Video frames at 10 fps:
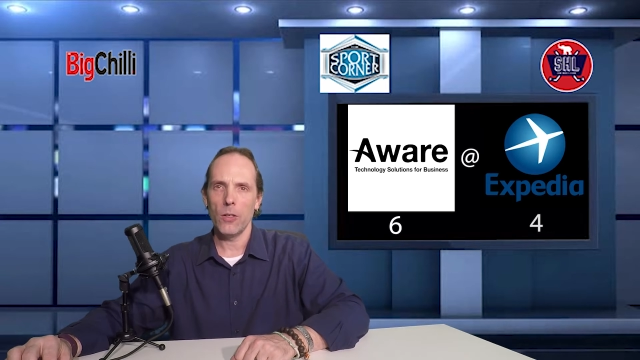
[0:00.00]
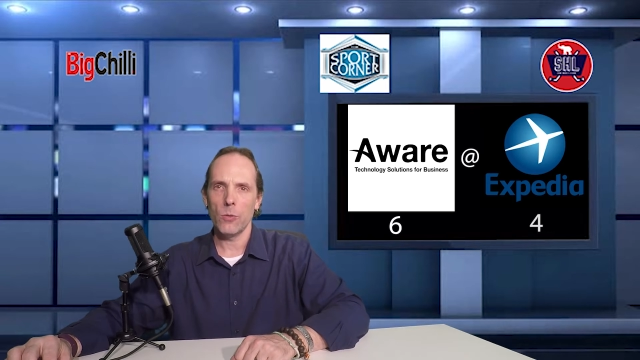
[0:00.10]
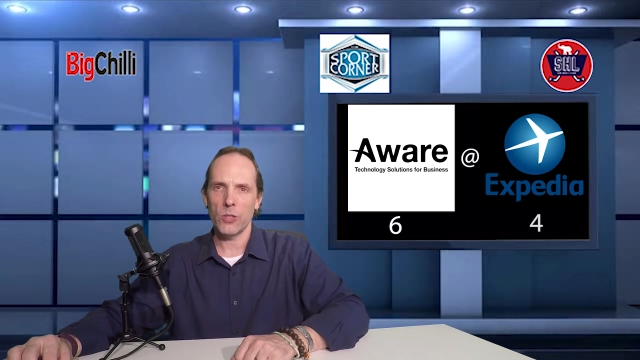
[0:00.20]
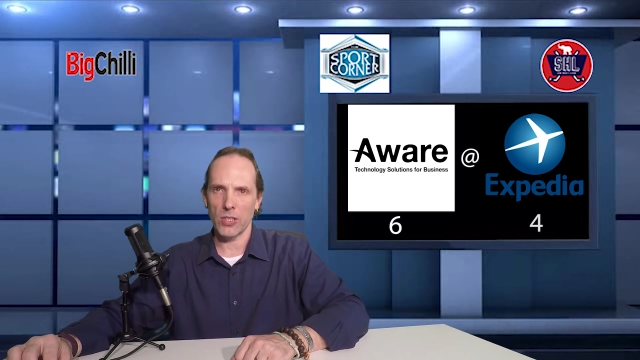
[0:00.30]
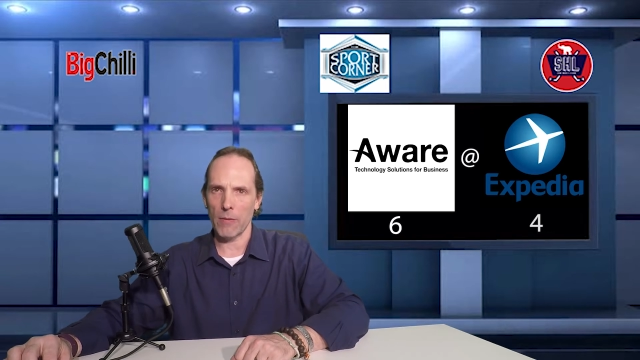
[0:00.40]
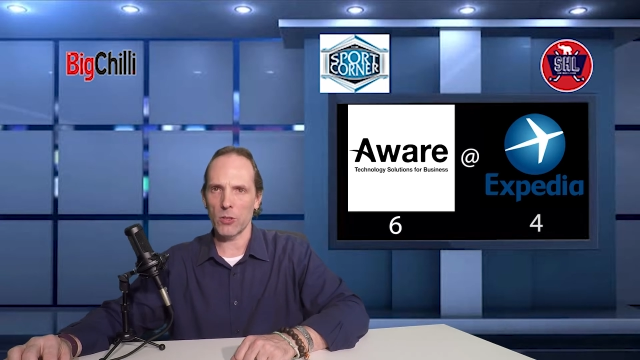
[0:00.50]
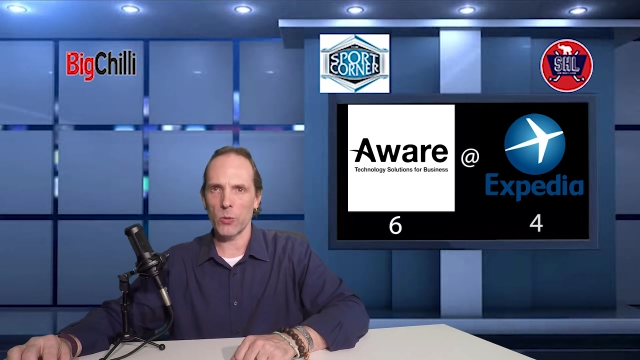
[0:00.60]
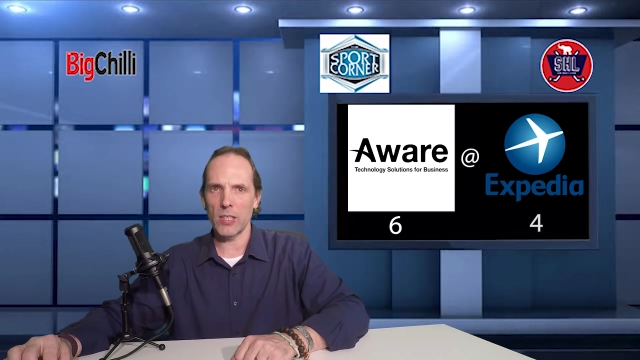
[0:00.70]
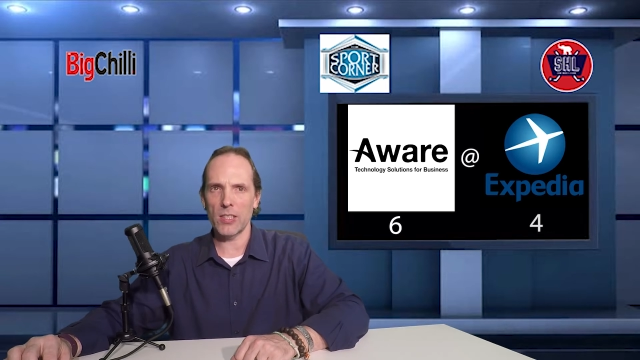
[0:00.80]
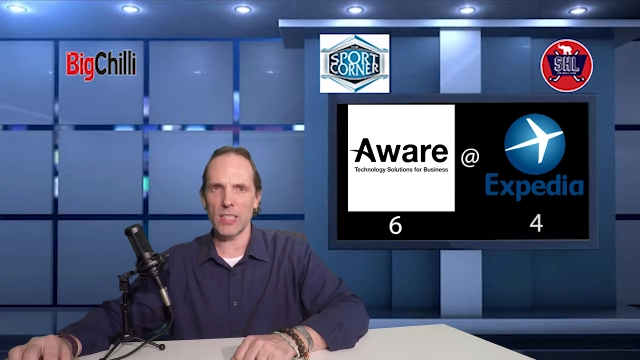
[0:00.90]
With
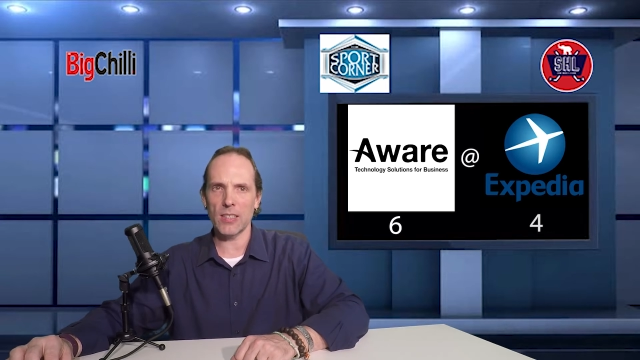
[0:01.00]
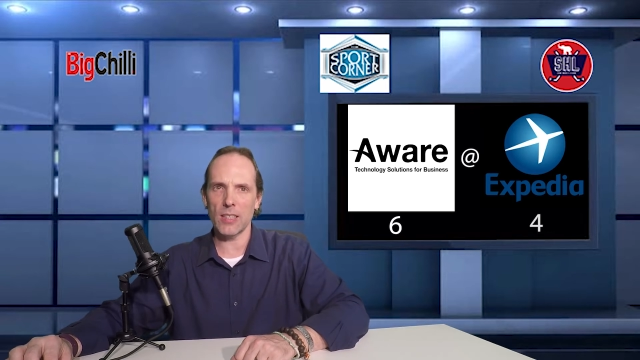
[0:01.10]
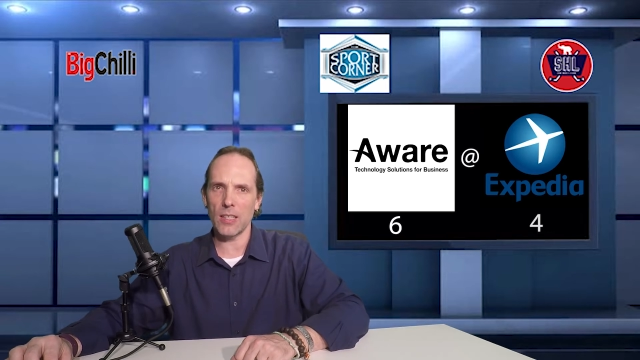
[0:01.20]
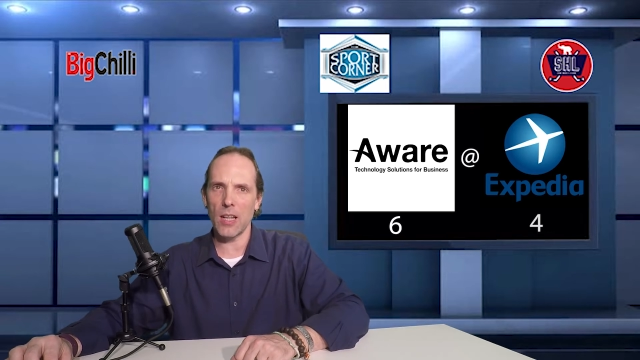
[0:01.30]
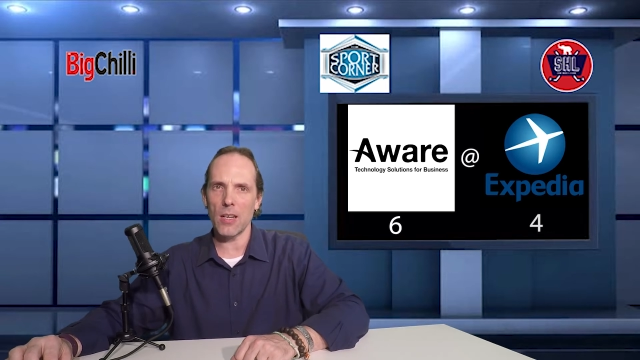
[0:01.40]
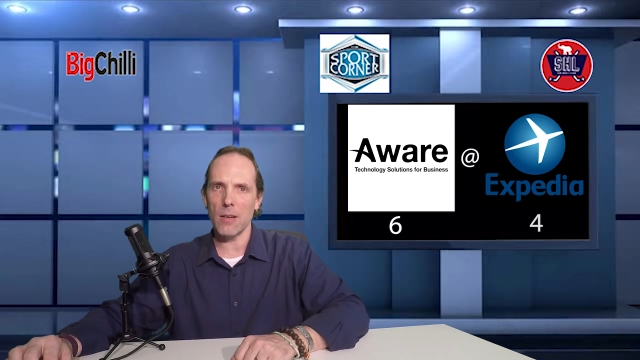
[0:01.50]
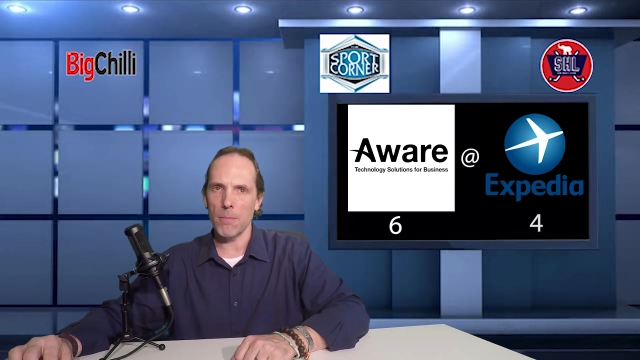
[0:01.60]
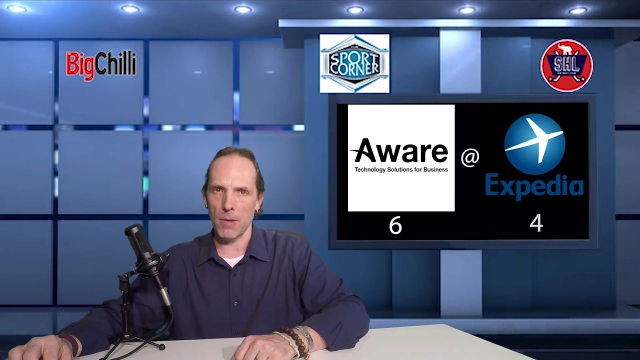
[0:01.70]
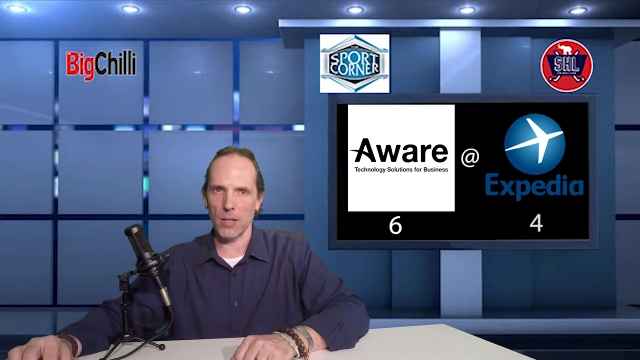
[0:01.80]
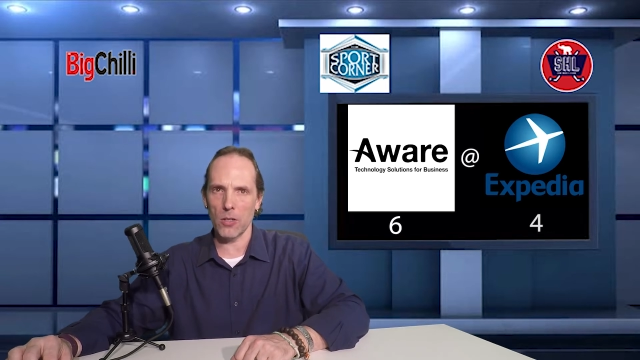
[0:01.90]
7:26 on the clock,
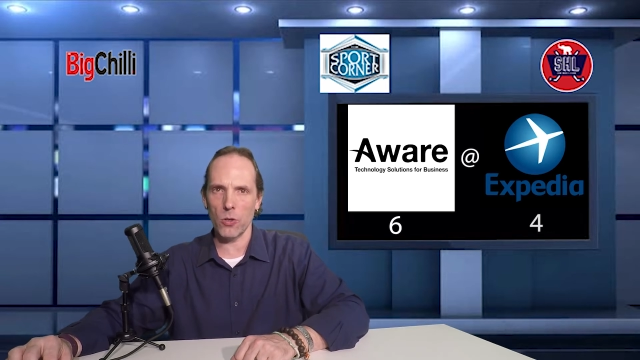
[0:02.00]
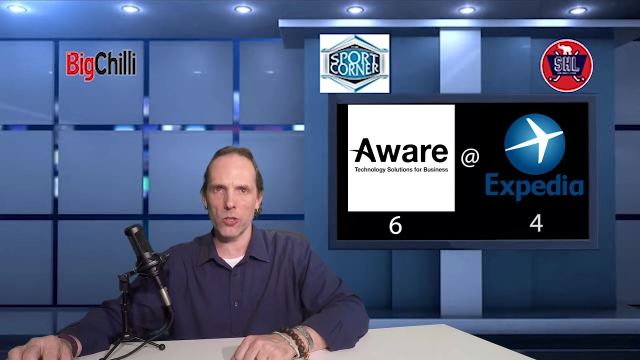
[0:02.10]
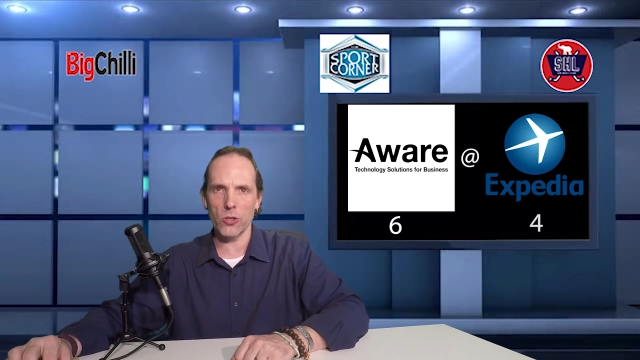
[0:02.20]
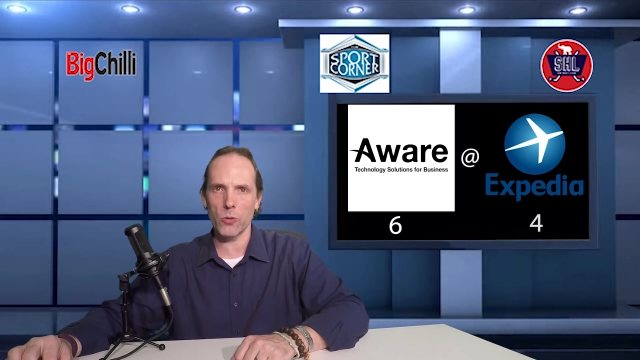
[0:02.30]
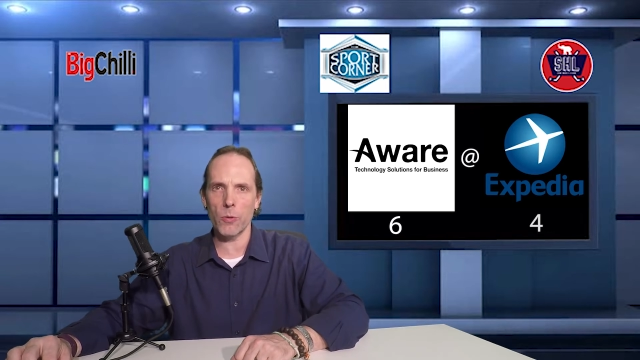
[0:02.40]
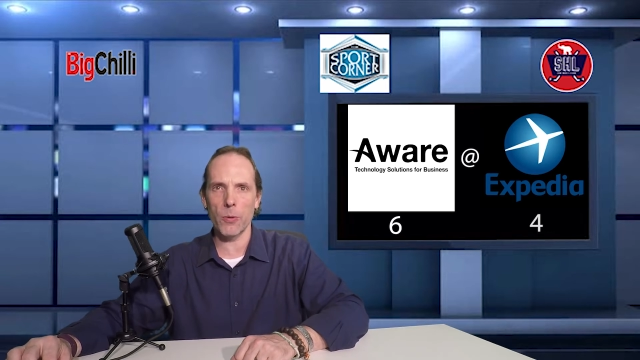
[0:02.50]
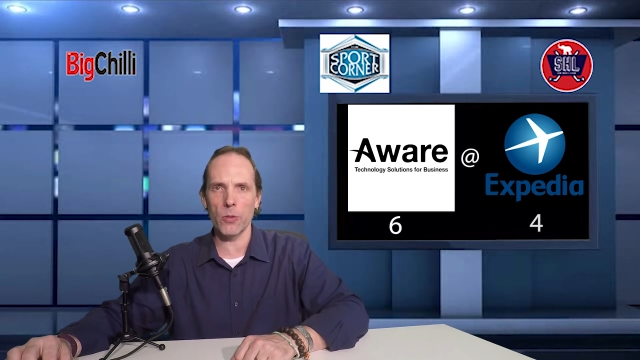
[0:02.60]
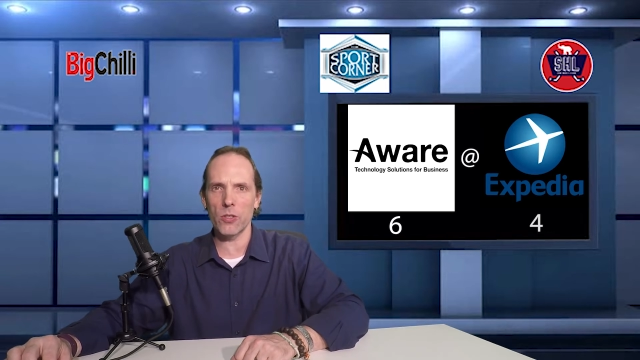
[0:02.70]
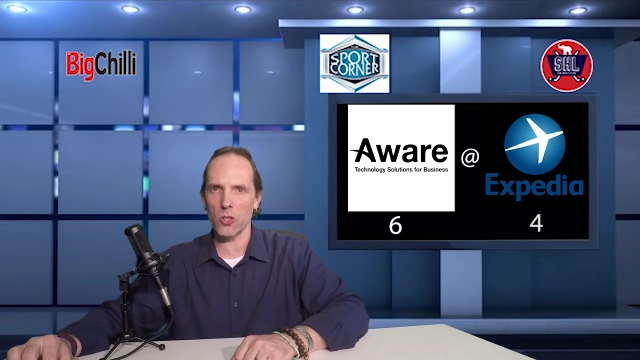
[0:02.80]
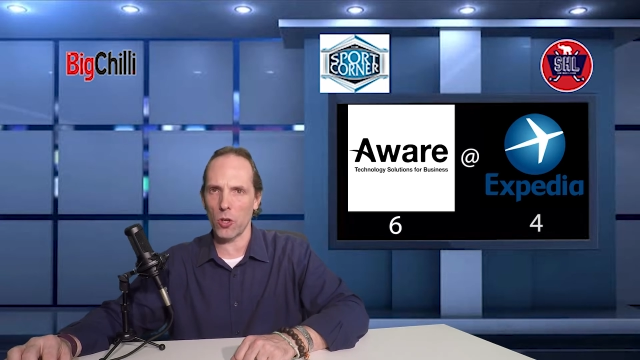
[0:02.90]
Mungkor
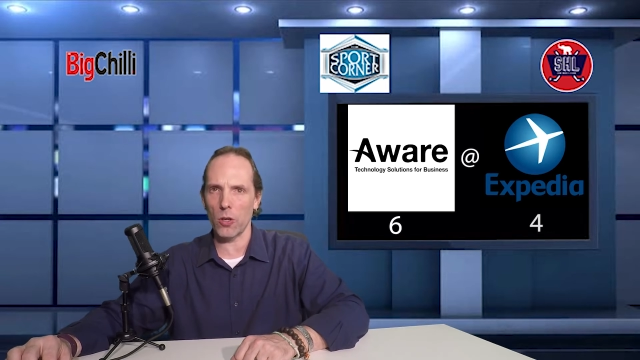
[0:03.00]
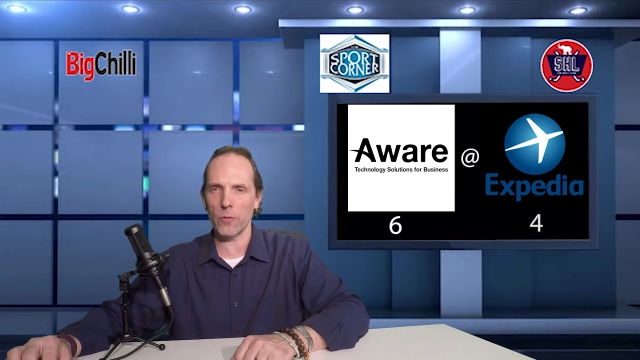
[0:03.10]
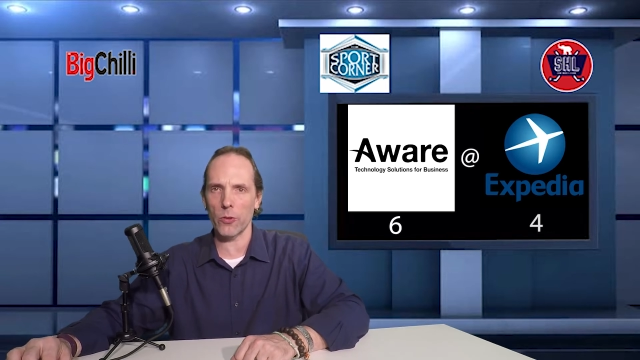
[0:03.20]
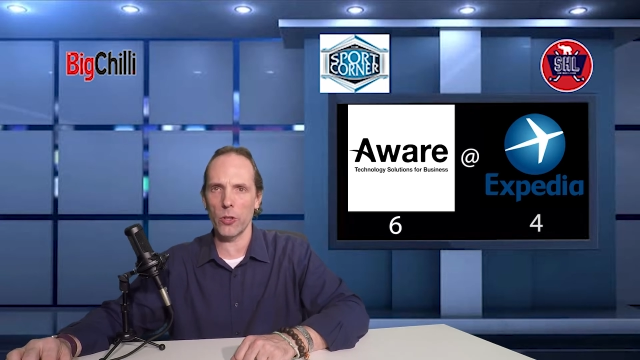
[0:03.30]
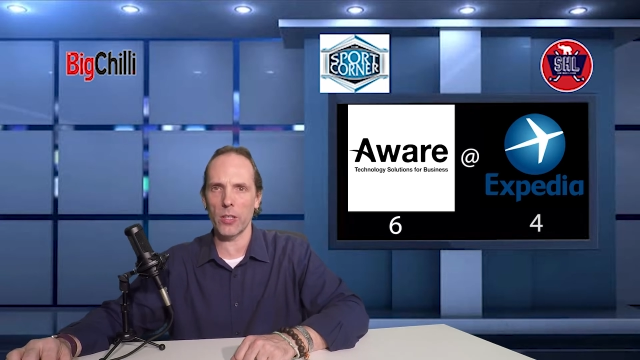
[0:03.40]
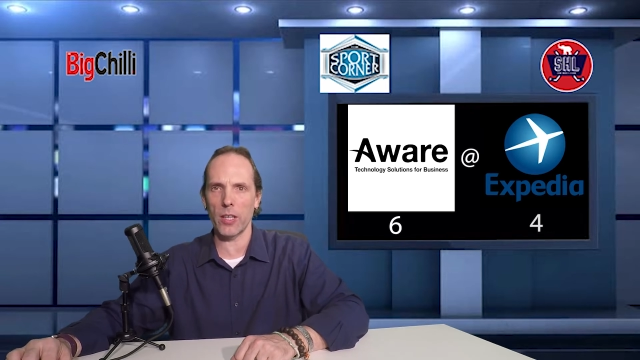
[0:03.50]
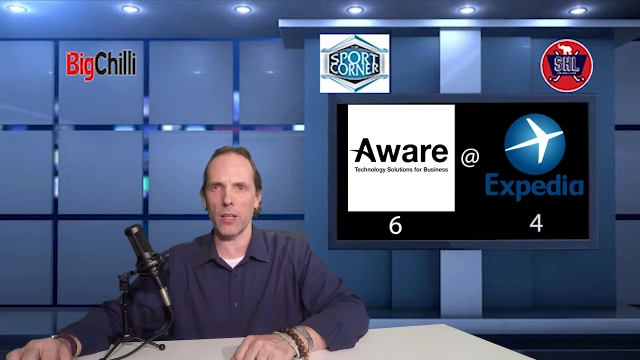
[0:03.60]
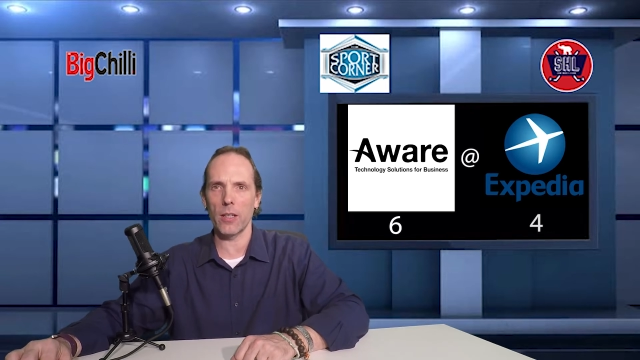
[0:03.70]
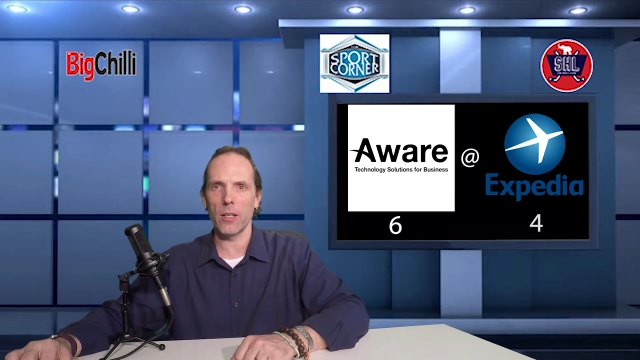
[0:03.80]
Sukhumvit is called for hooking.